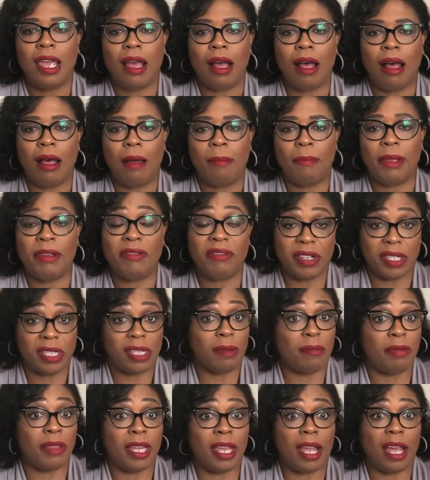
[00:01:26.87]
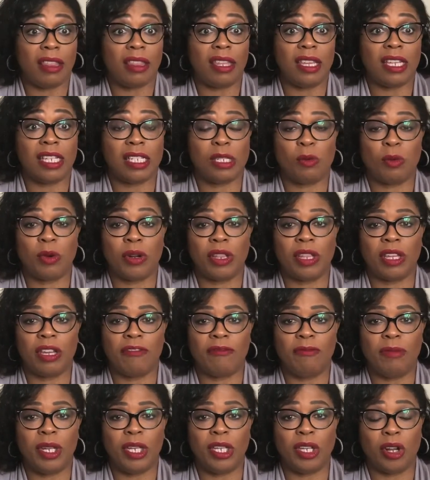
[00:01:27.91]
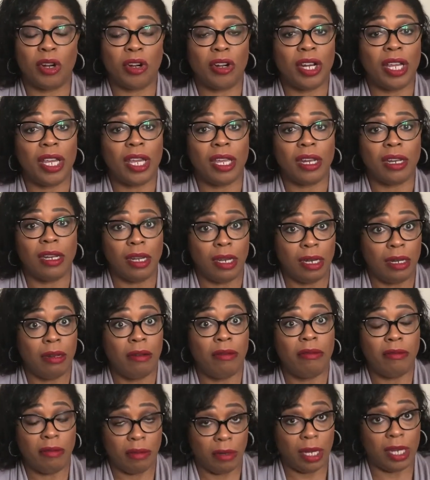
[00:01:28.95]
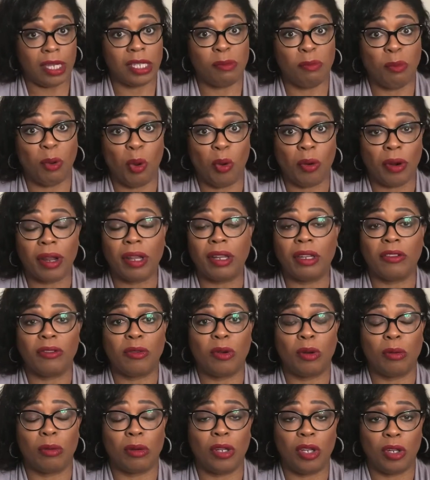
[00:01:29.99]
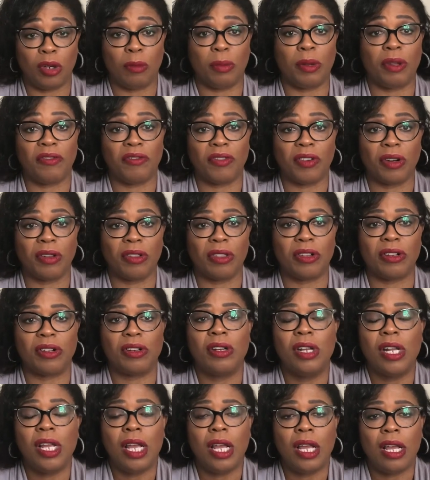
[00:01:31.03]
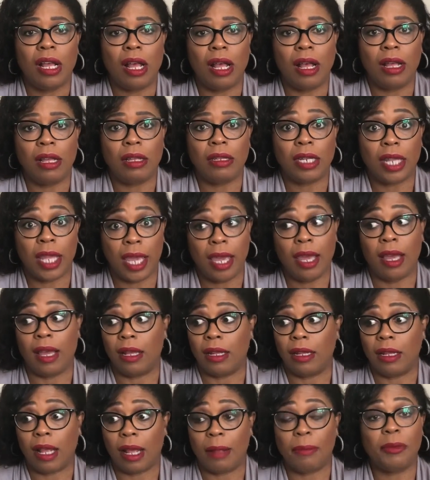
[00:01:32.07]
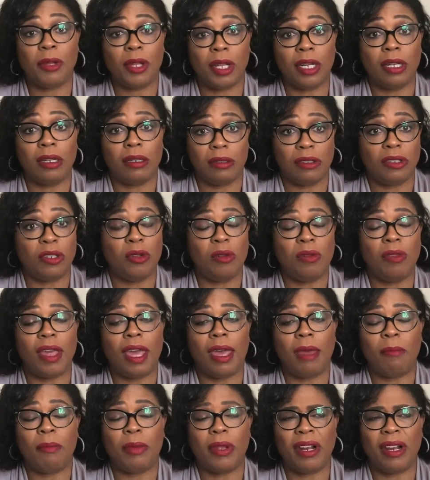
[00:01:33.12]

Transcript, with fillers: Um, if it's something I think is worthy of me learning and, and exploring a little, little bit further, uh, yeah, I'm gonna do that.